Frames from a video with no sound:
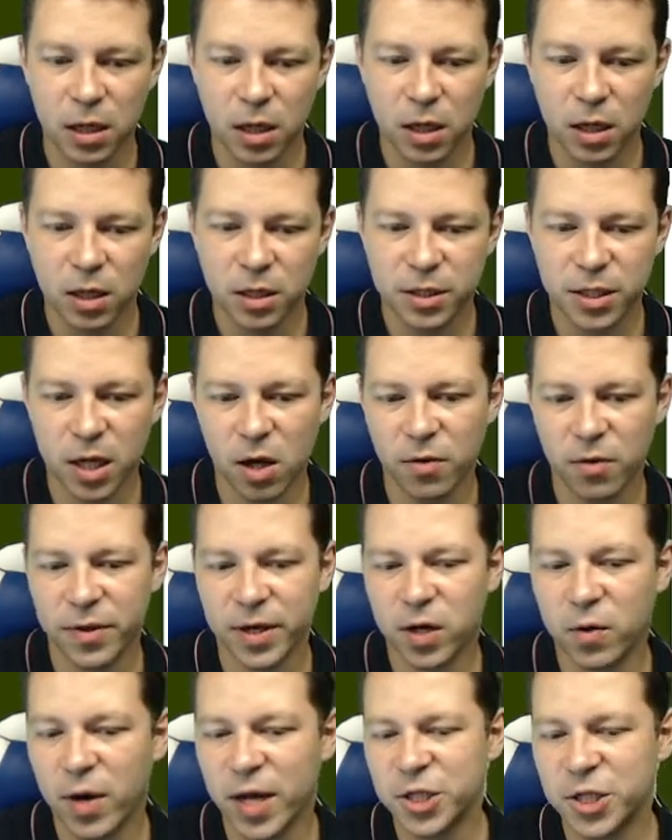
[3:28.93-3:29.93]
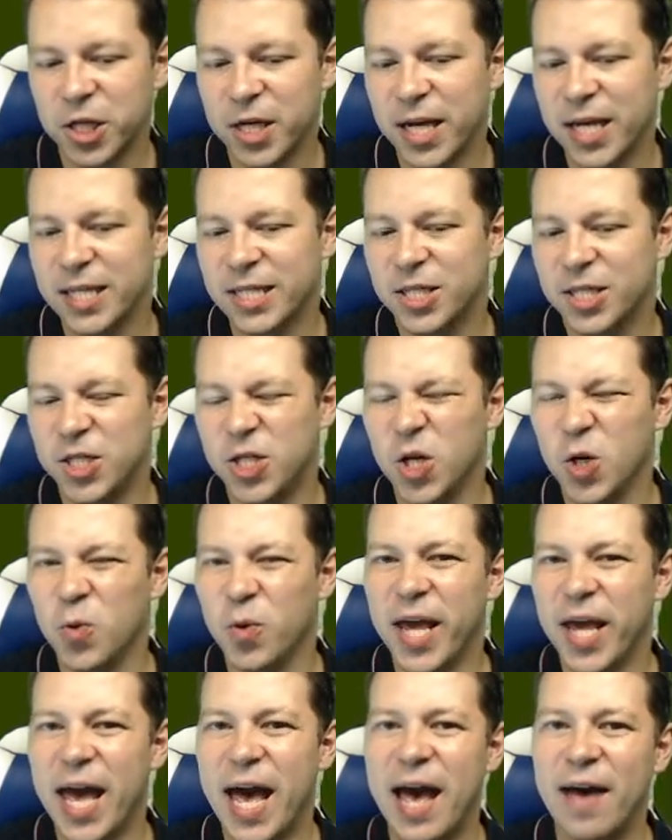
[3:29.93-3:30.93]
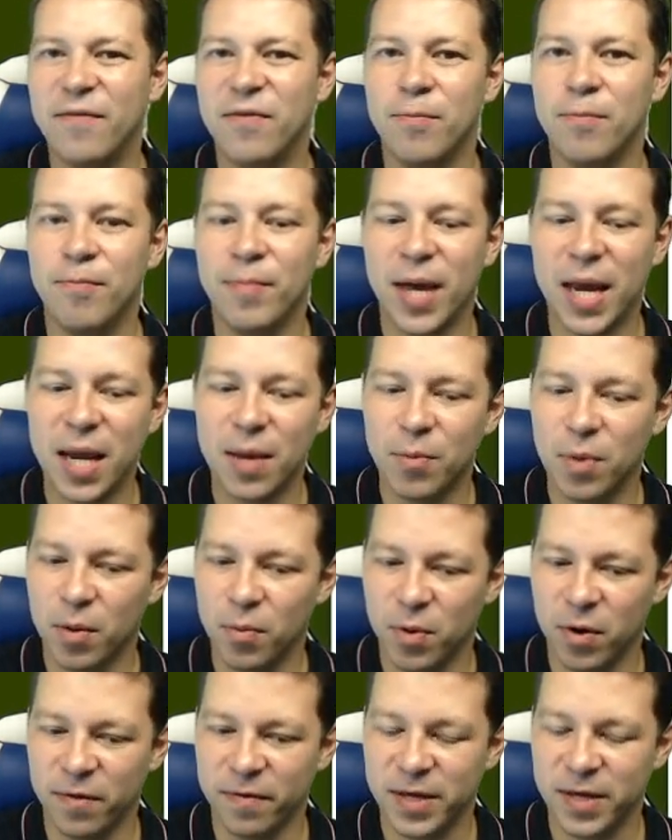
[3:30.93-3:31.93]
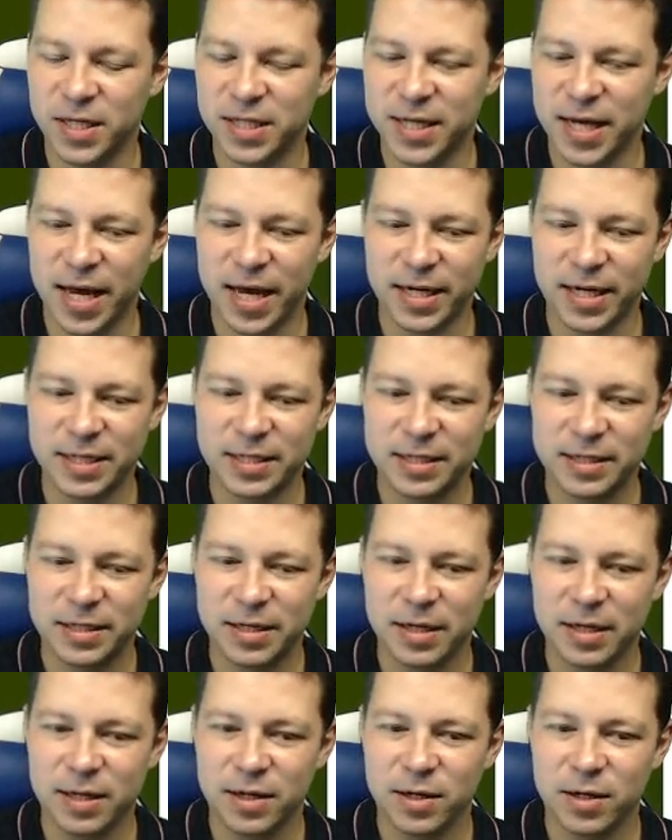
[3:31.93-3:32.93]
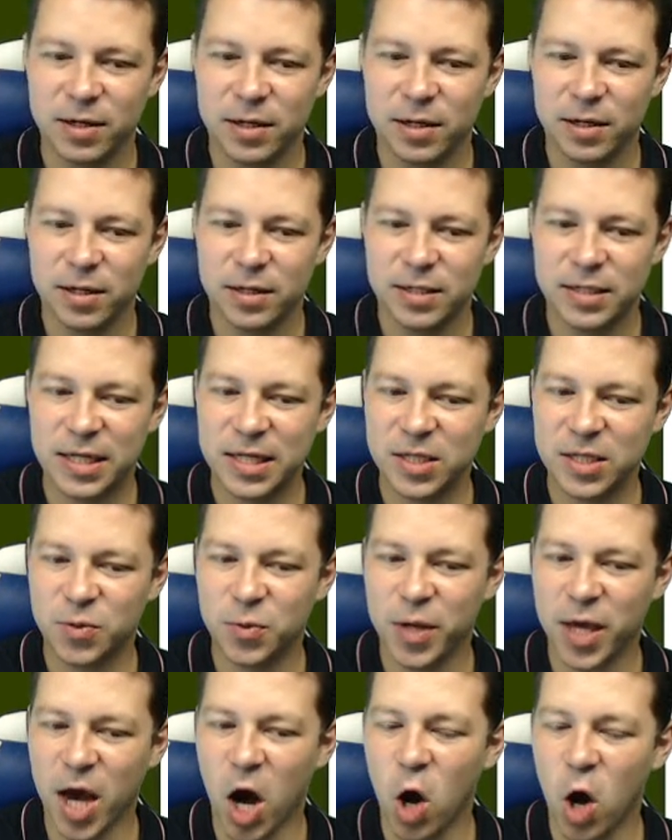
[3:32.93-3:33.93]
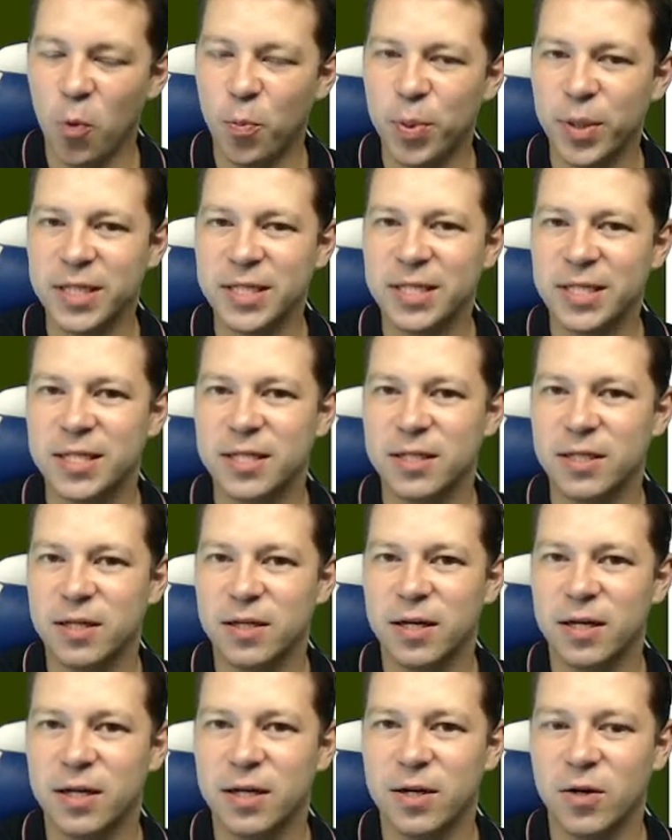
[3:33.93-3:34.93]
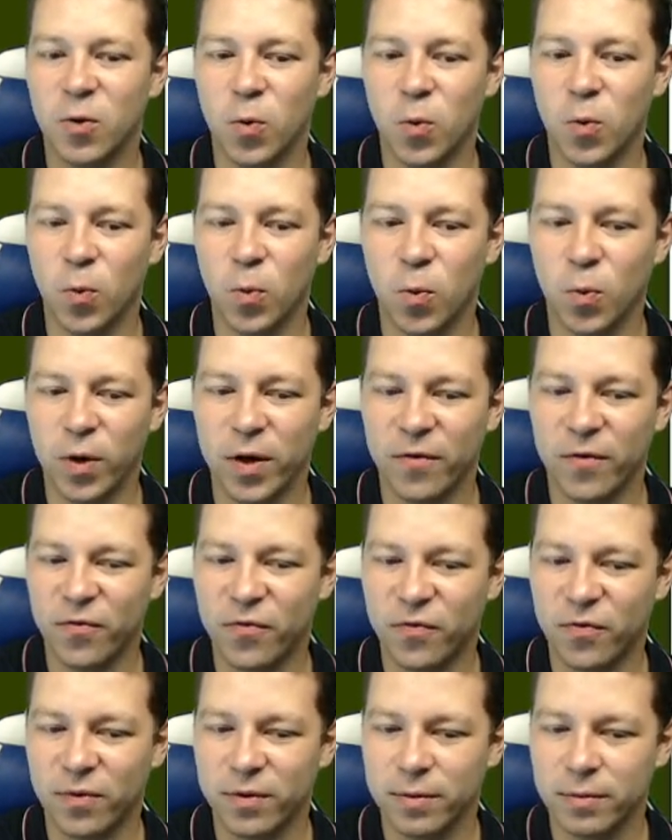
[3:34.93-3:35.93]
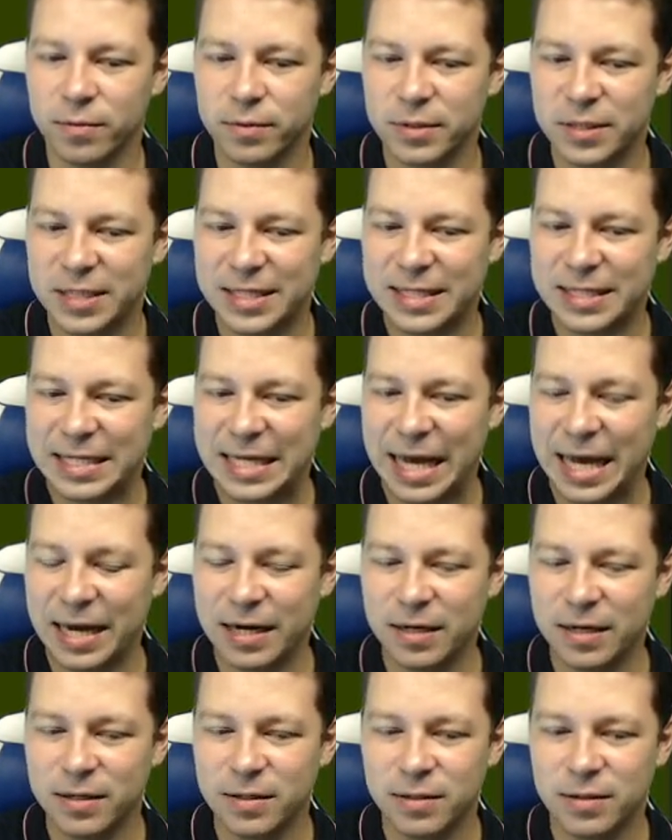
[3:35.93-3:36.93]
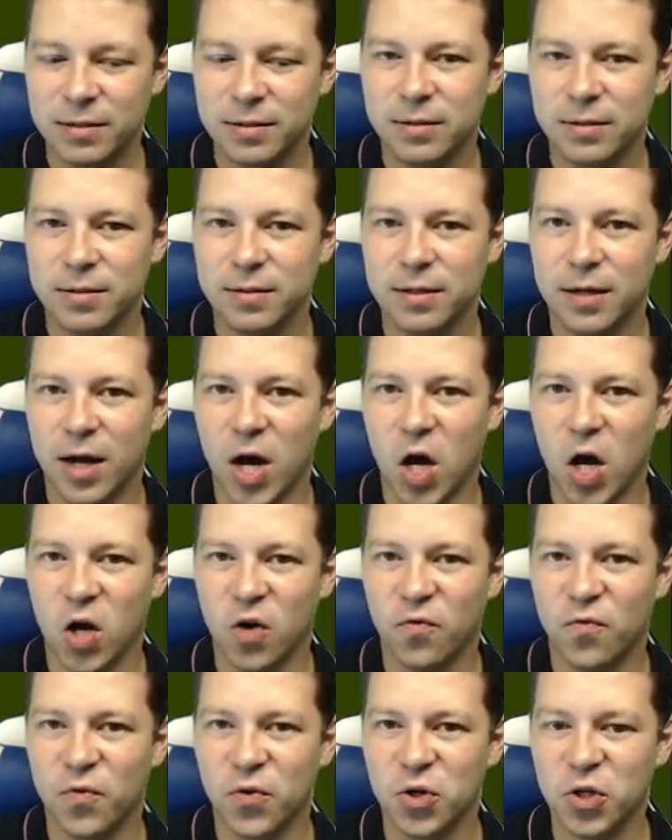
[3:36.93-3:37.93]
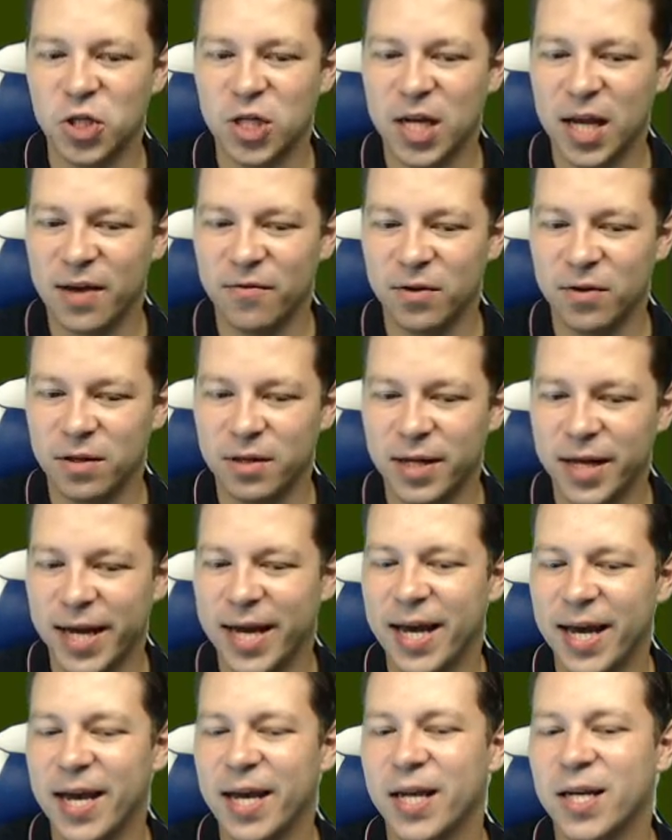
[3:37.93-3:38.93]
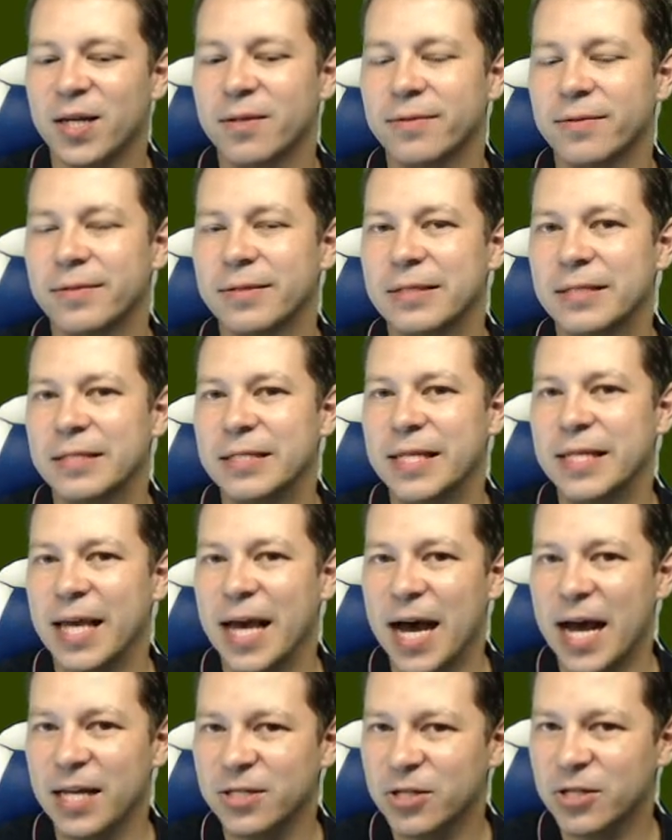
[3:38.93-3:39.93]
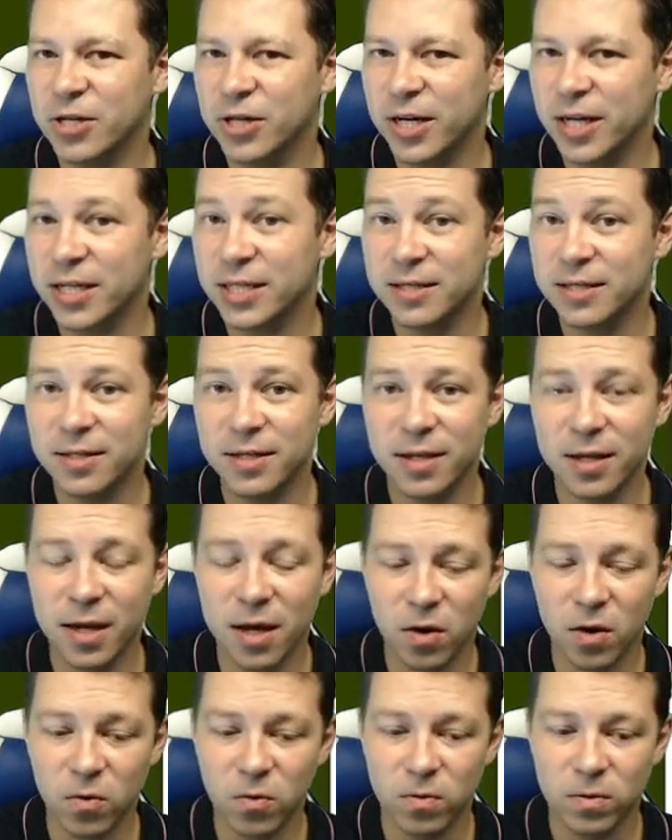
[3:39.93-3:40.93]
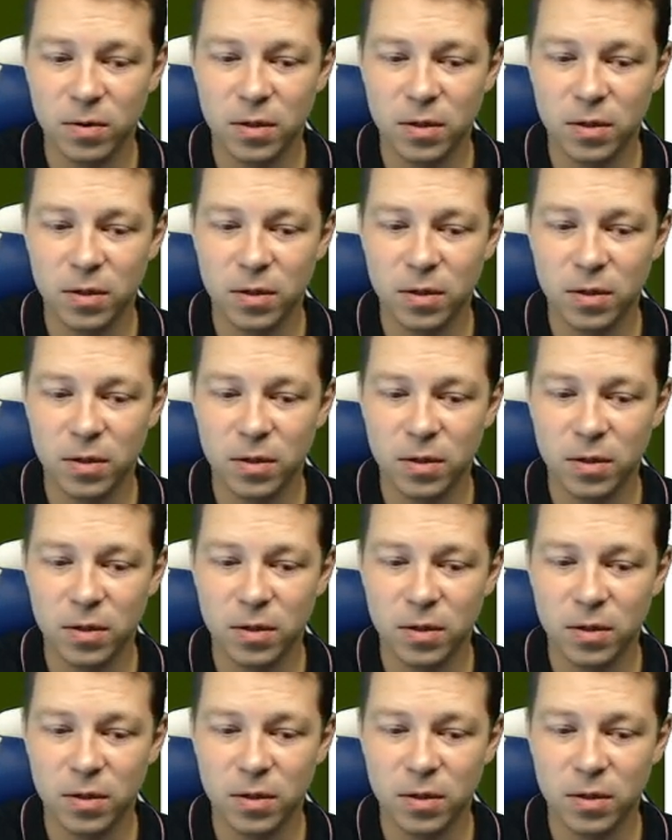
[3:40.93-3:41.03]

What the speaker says: So the question is, do we have a minimum on this hand? Since we opened with 10 on first level, and the answer is no.